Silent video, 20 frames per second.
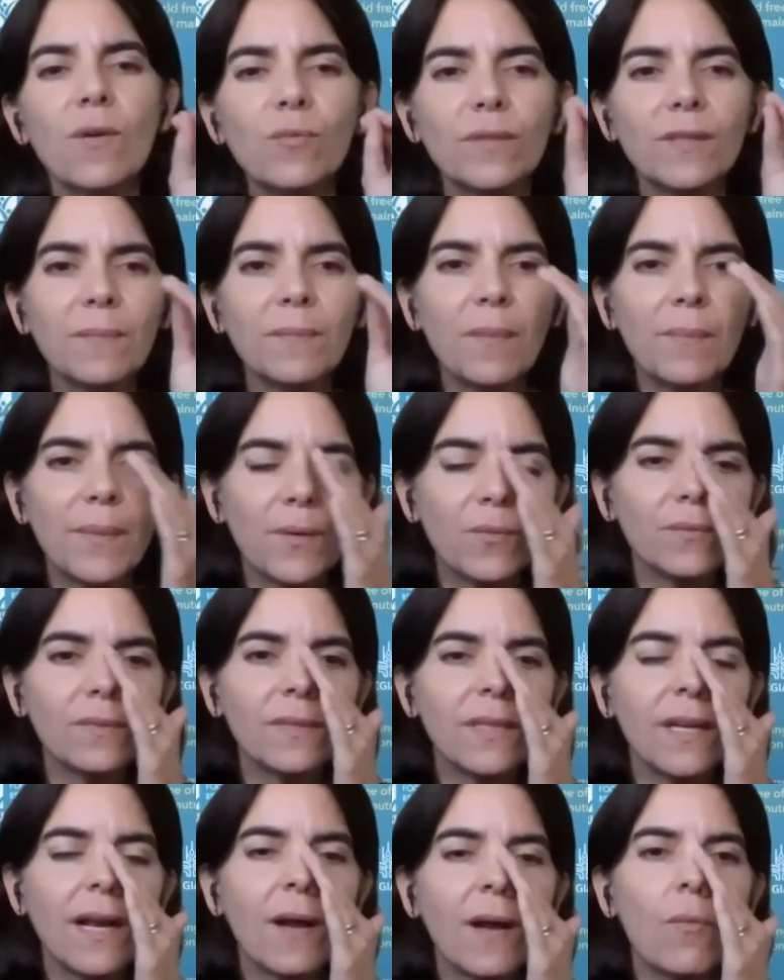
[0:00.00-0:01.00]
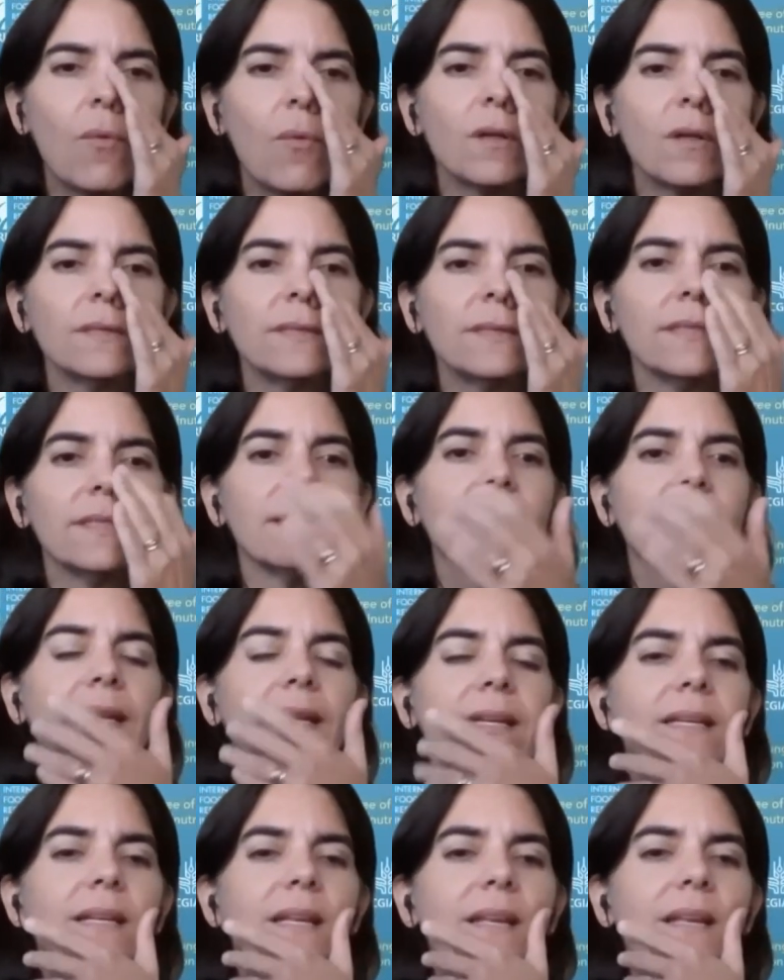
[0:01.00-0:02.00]
And I would like to ask a last
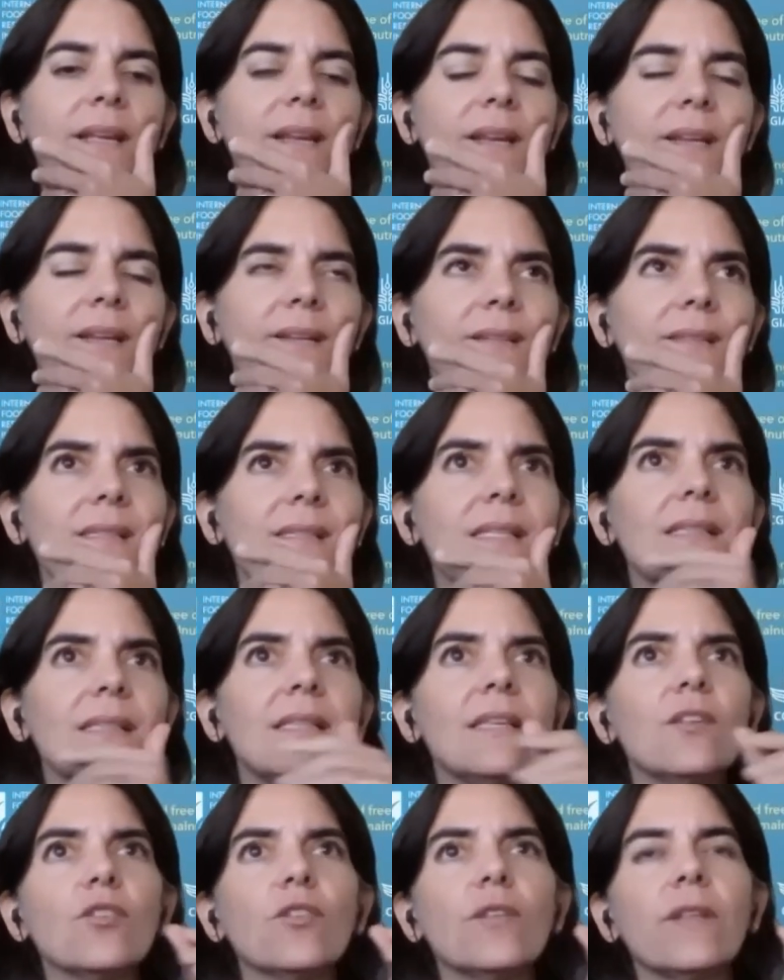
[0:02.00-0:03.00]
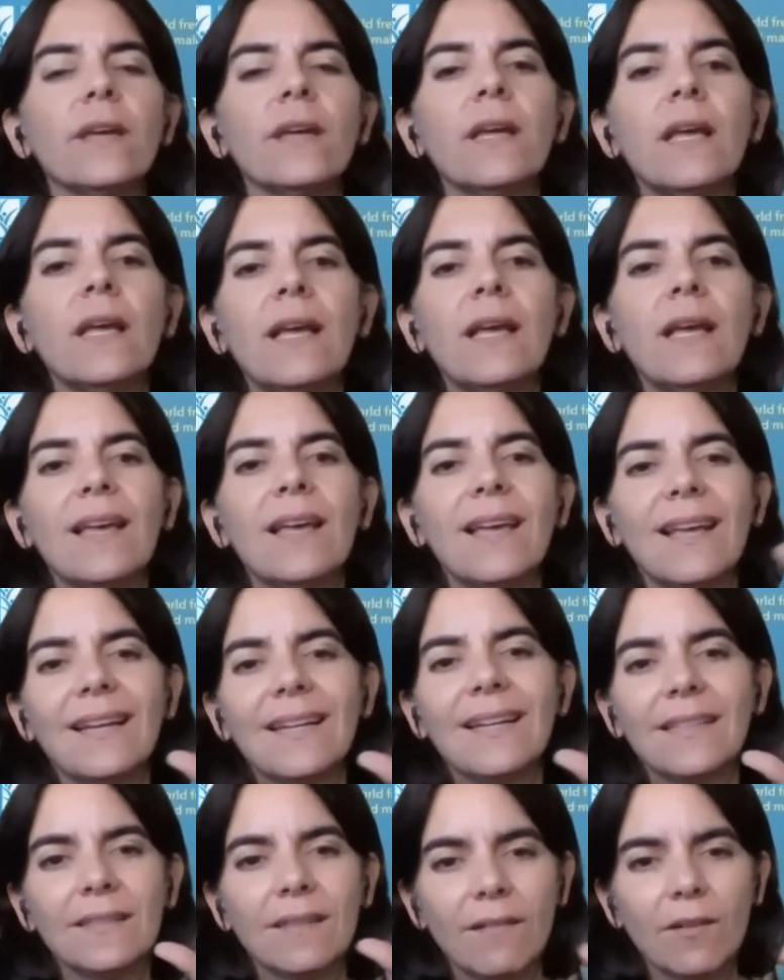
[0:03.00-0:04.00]
question to Walter in
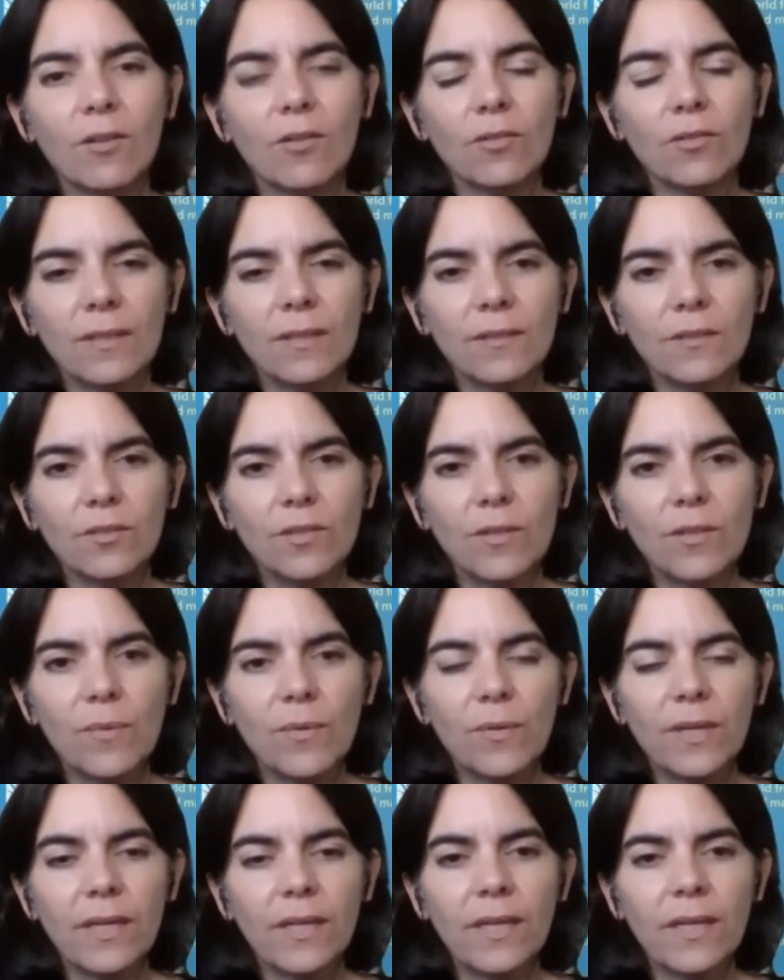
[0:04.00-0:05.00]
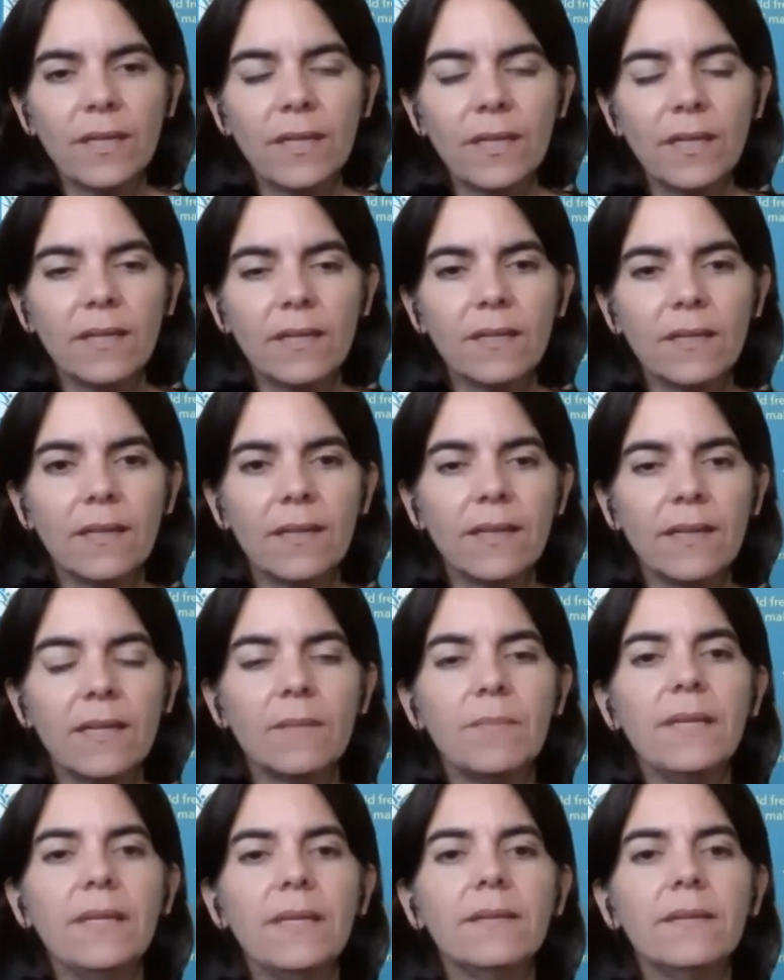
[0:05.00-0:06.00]
terms of he, uh,
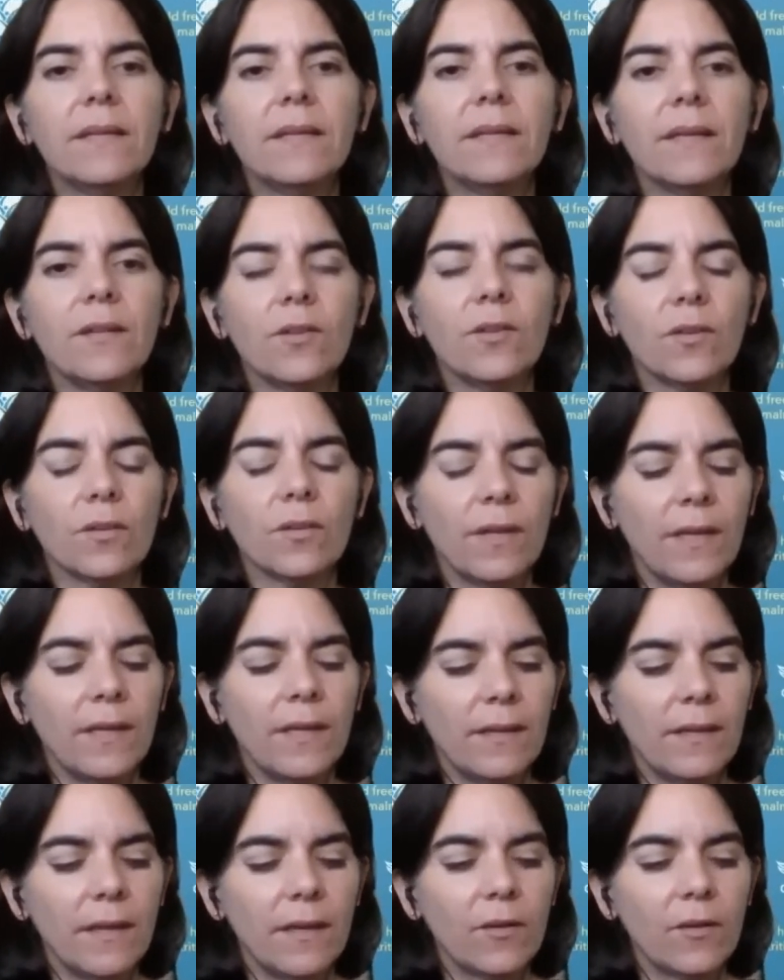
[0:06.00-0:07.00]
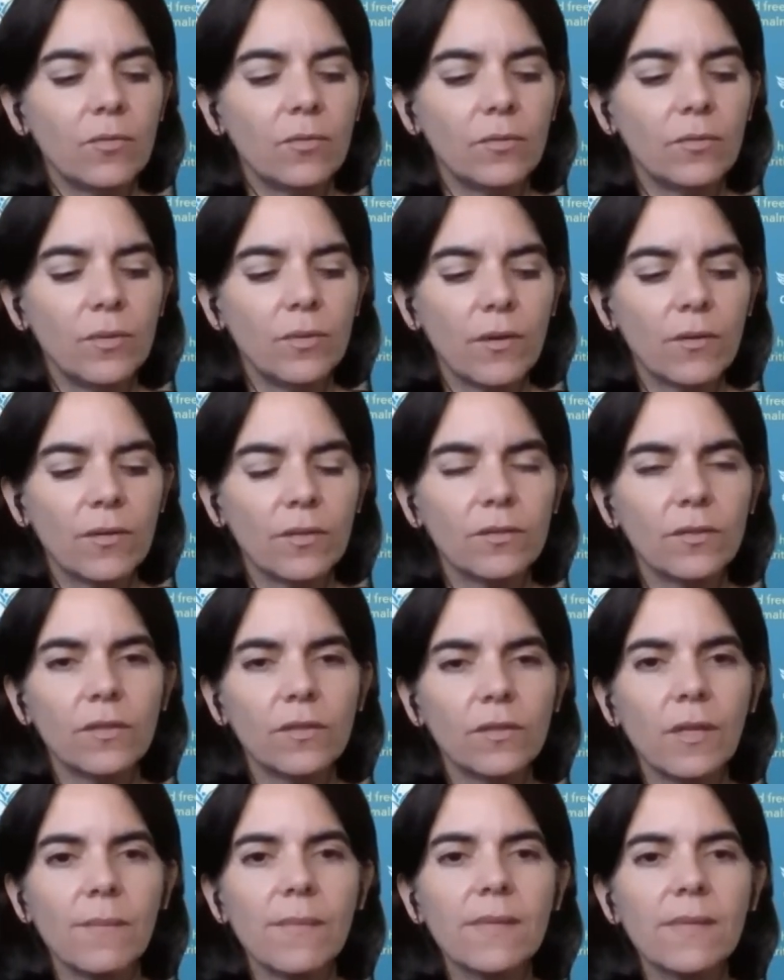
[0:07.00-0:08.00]
you worked a long time in, uh, in the
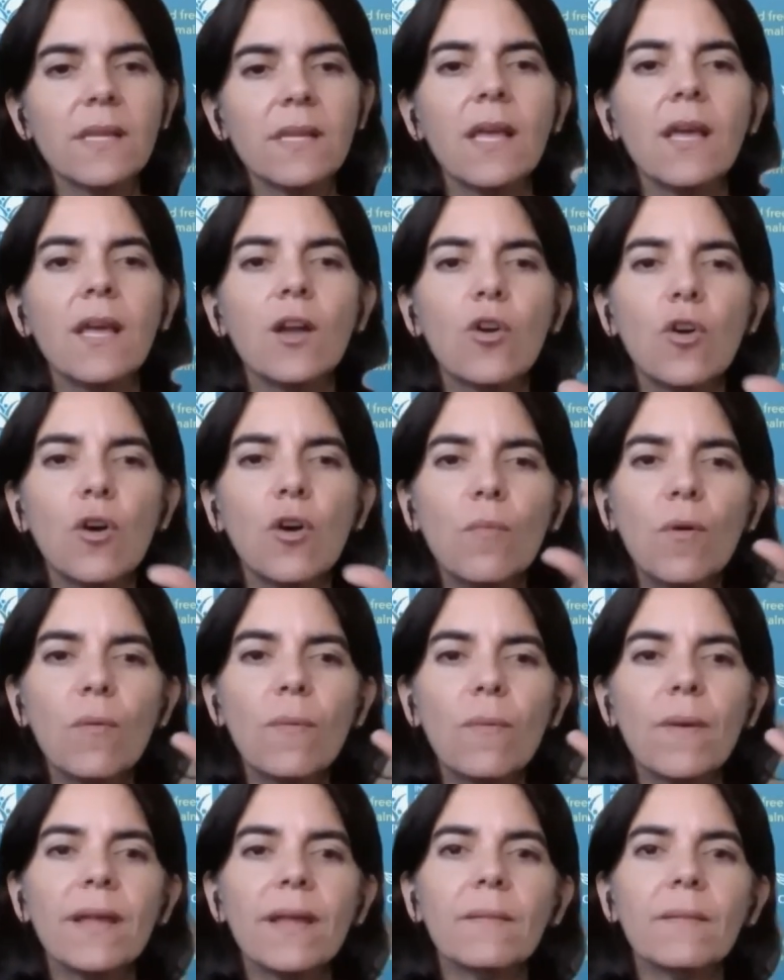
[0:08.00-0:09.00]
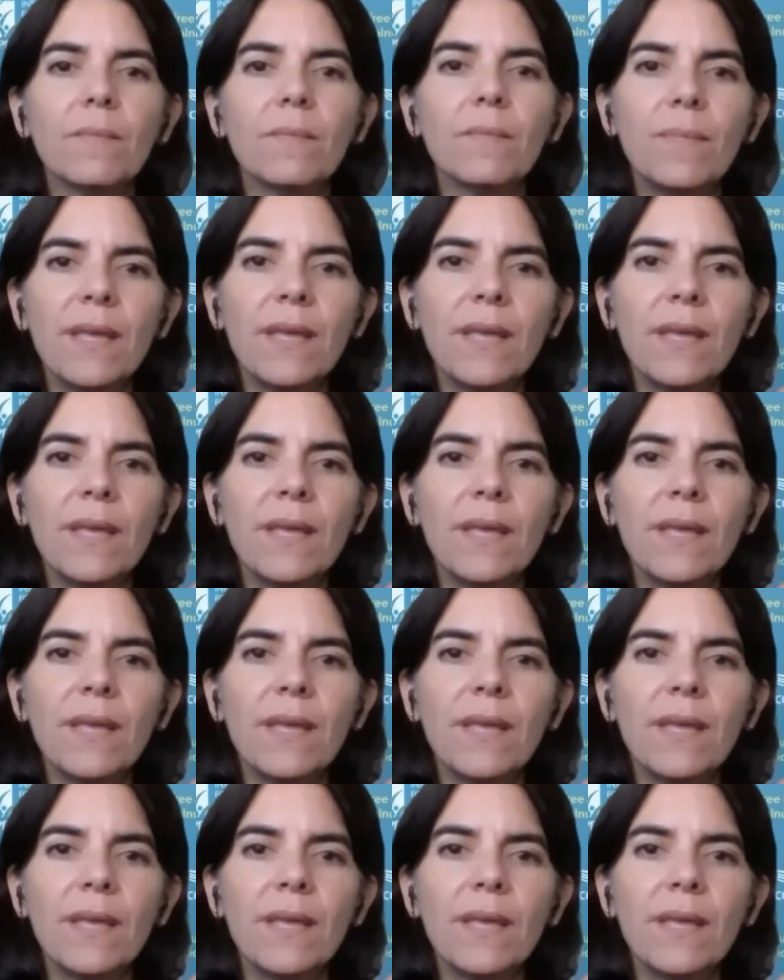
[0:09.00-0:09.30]
Ministry of Agriculture.